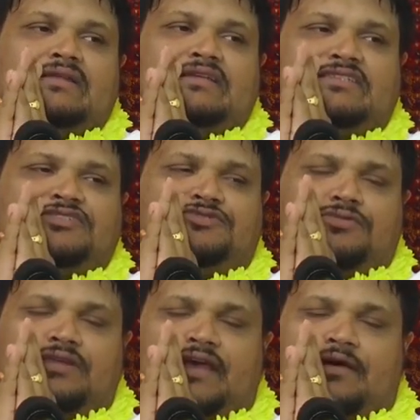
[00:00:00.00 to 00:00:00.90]
this is
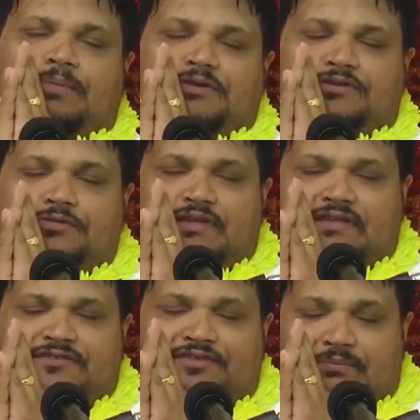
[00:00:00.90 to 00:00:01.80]
truly an
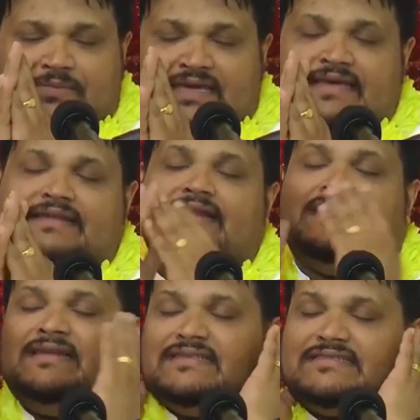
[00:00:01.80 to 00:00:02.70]
opportunity for me to
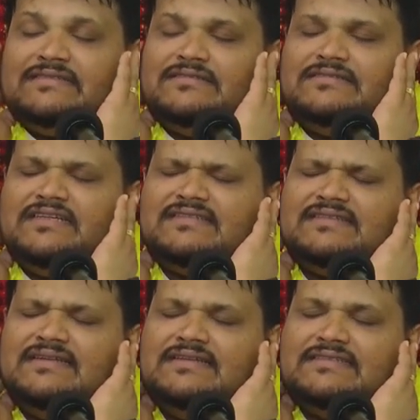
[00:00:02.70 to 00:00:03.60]
listen, just
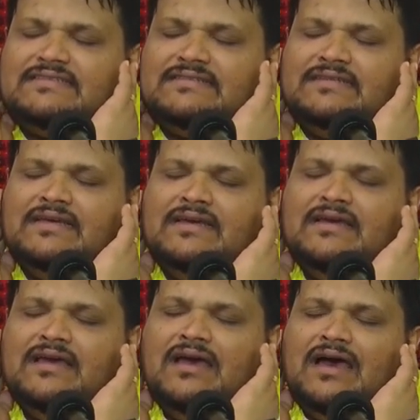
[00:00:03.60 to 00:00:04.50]
to listen
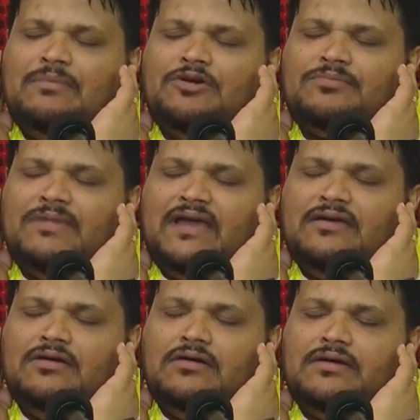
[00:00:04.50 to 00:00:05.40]
about my
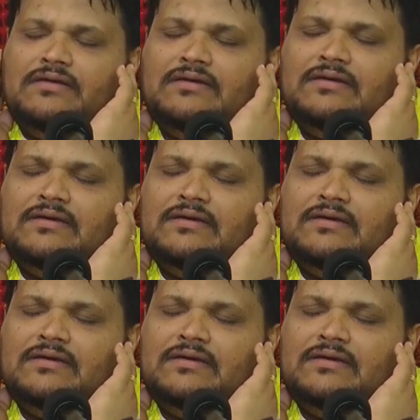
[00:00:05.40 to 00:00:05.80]
God.